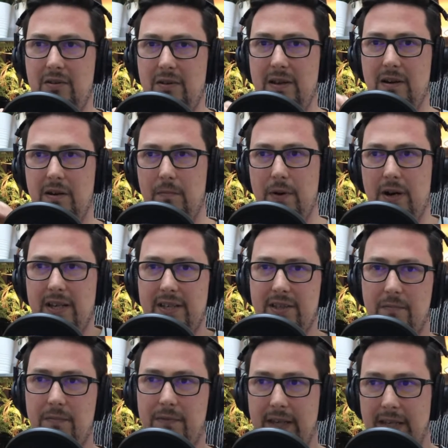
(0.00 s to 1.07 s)
I'll buy
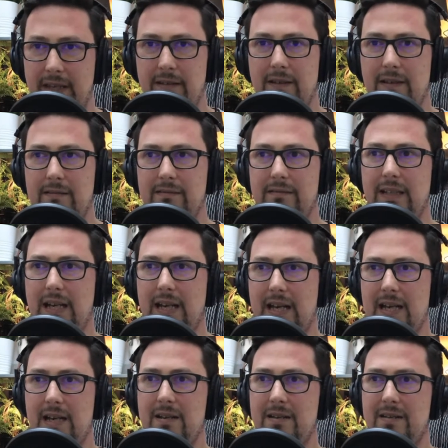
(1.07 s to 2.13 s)
something
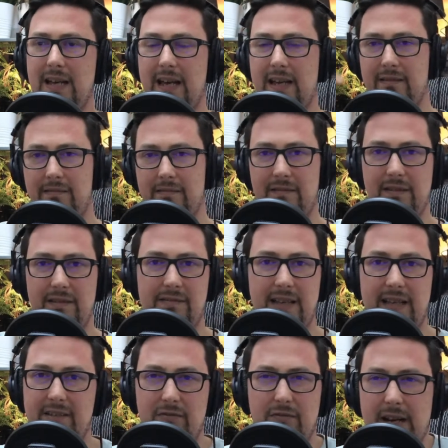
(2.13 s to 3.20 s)

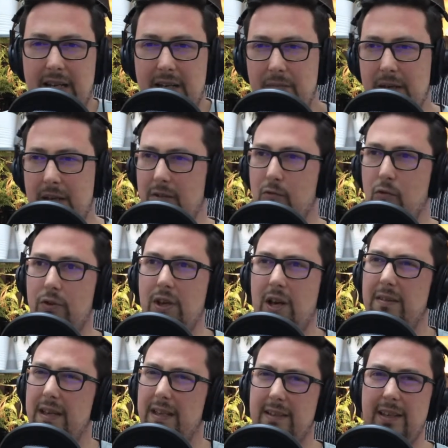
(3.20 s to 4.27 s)
that's a ready meal, although
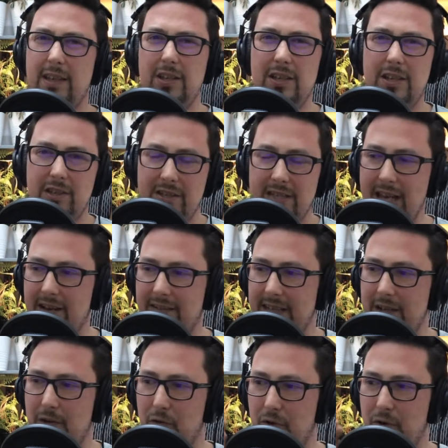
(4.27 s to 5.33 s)
that's you see, I think
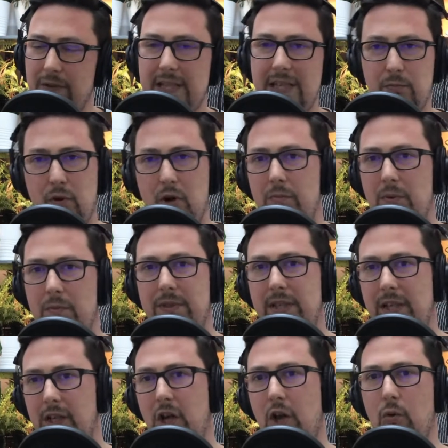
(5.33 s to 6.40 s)
all of these problems
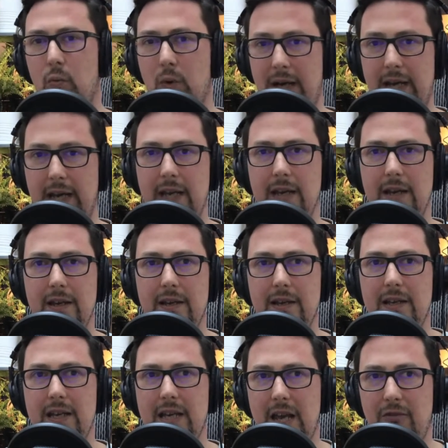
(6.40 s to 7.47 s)
can go away
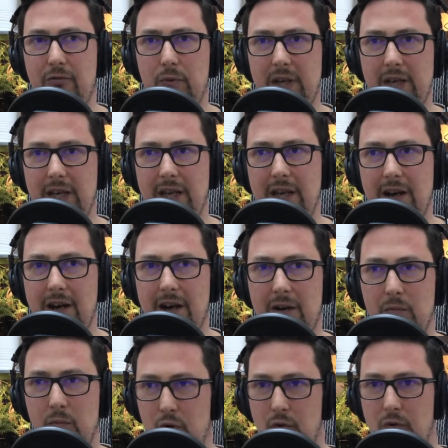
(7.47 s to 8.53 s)
if we are
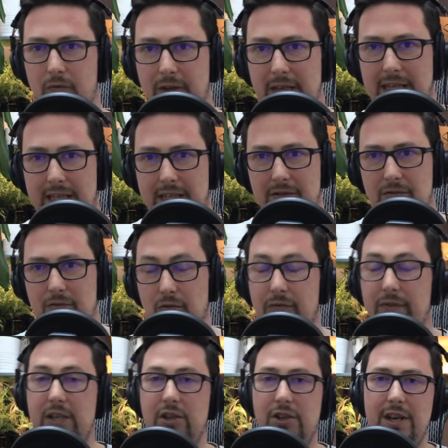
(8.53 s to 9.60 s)
more vegan, or
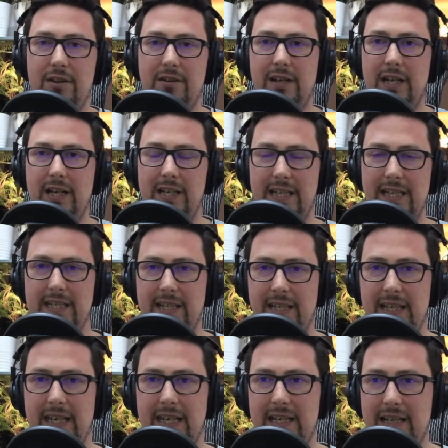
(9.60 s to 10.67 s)
vegetarian at least, and
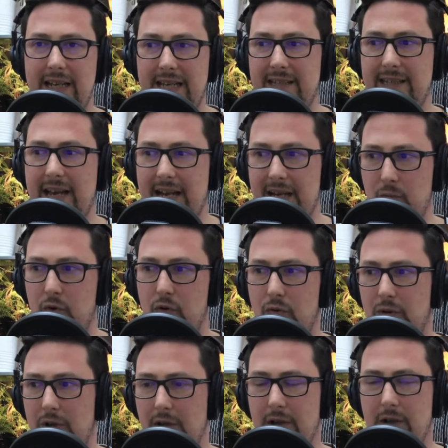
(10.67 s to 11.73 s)
eat less animal
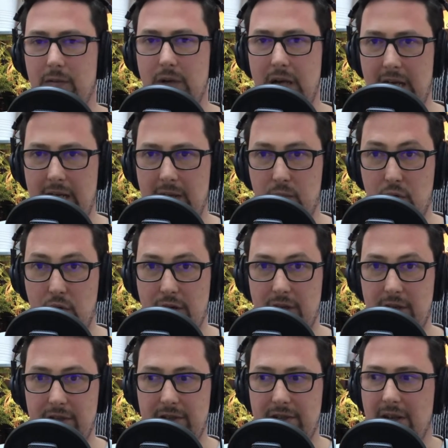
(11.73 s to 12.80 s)

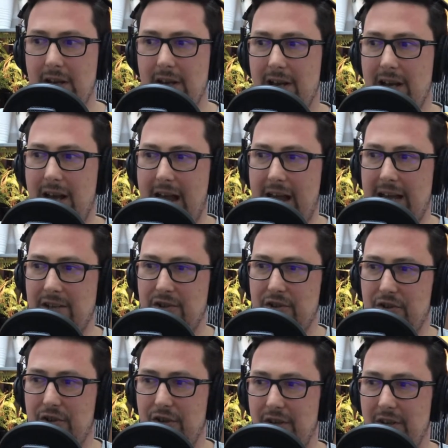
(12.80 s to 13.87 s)
products, and